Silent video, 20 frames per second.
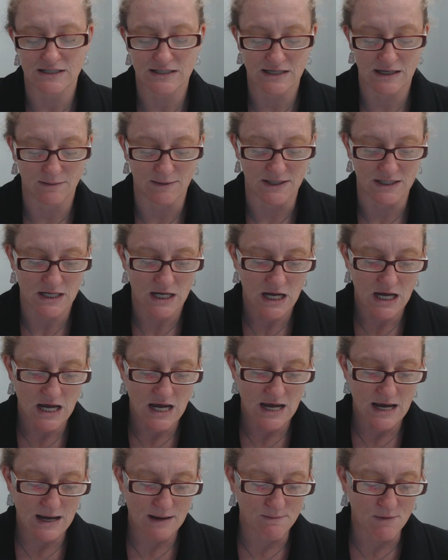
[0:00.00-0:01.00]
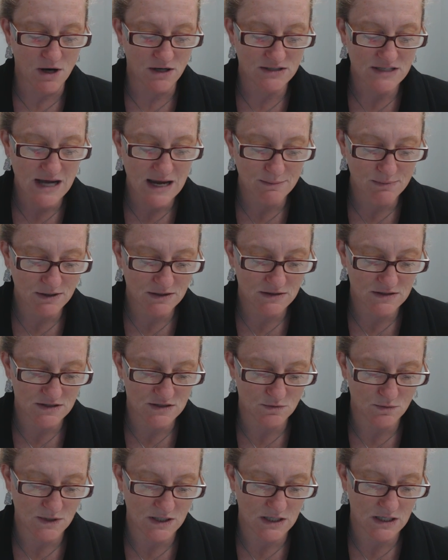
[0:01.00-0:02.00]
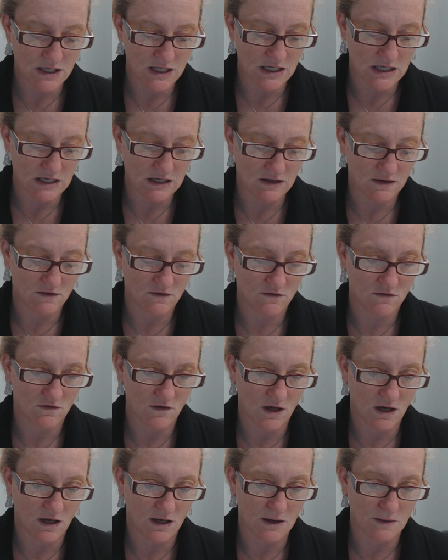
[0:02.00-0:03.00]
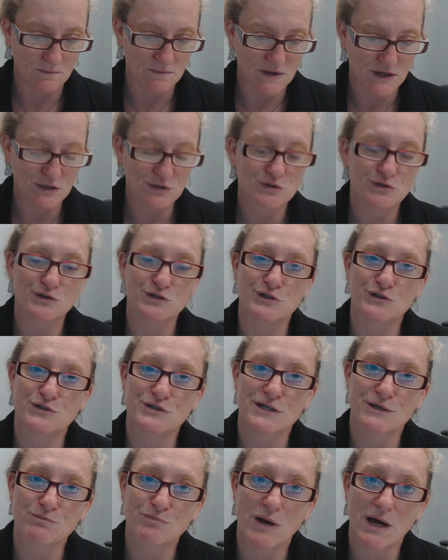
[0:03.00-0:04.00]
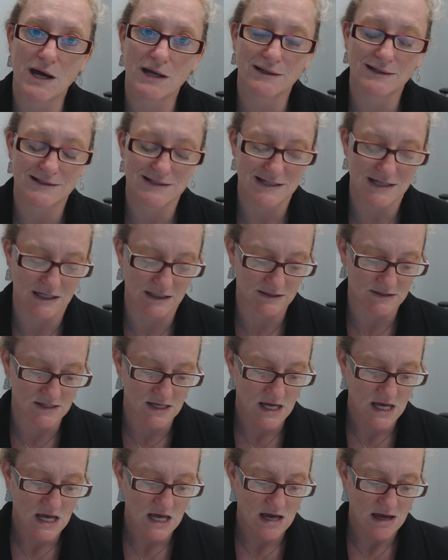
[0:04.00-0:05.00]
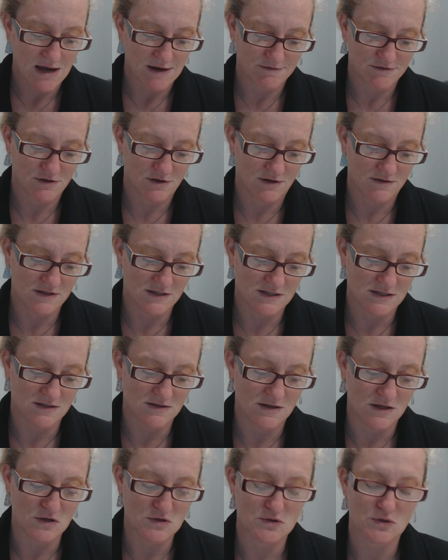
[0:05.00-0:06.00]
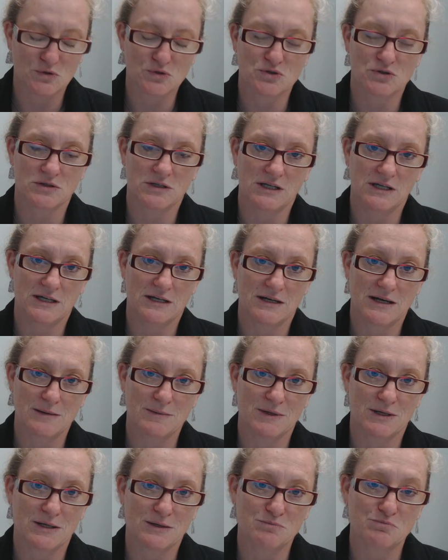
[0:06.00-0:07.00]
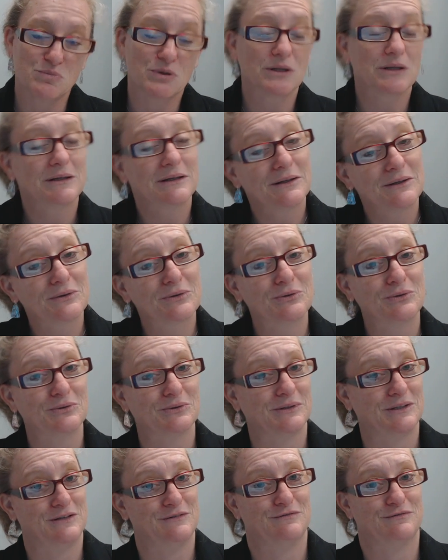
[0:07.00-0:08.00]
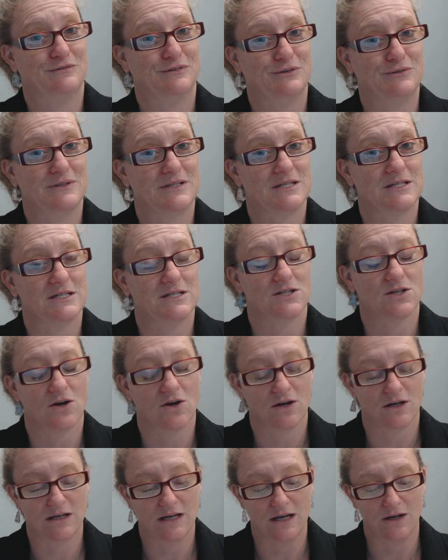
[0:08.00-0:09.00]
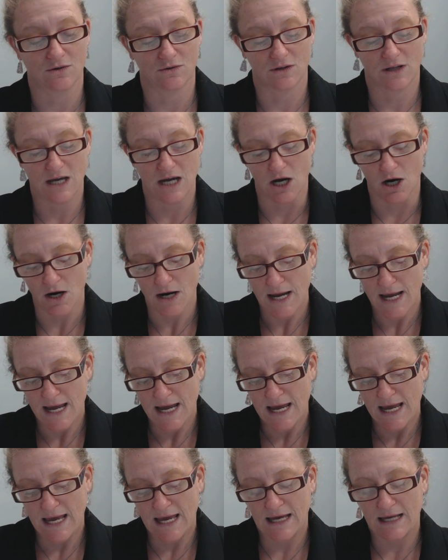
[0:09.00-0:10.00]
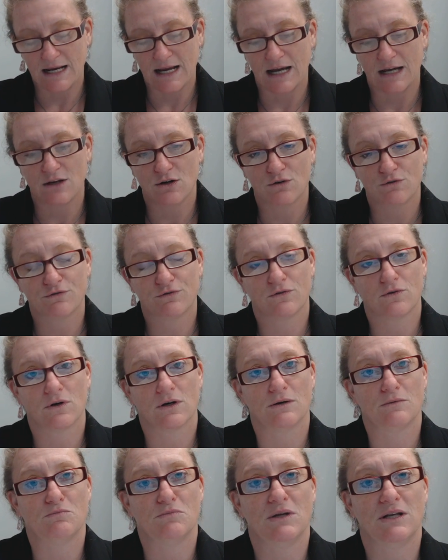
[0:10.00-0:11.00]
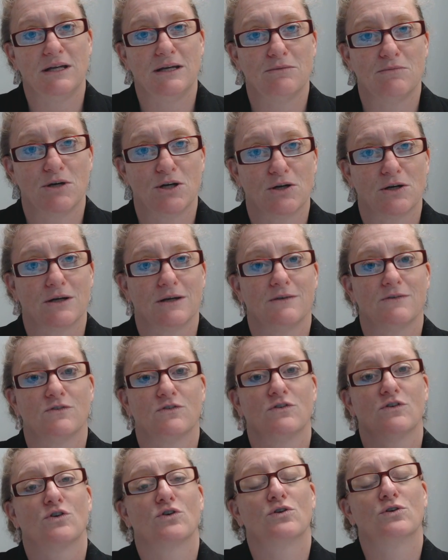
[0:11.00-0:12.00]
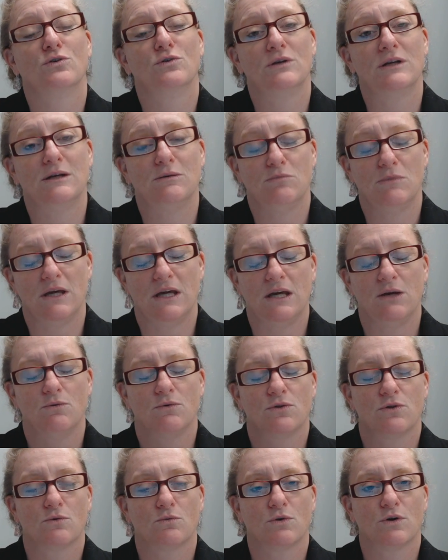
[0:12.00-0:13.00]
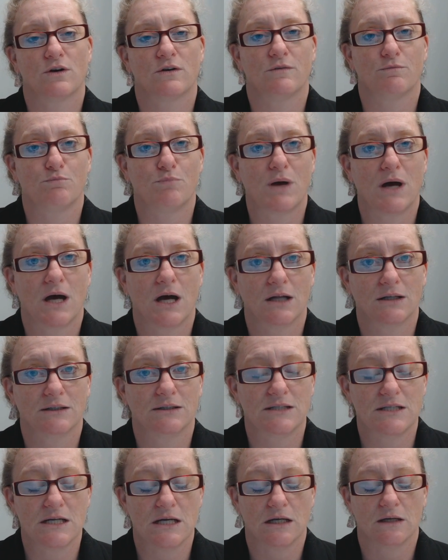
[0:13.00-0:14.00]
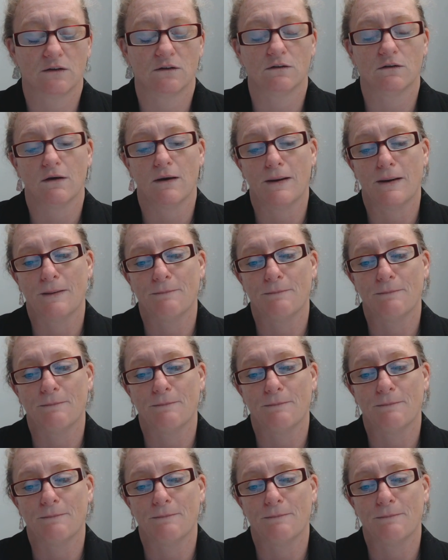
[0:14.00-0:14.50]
assignment. Our topic this week is introducing politics. After all, this is the social, economic, and political influences on healthcare. And I know for many Americans, including me, the word politics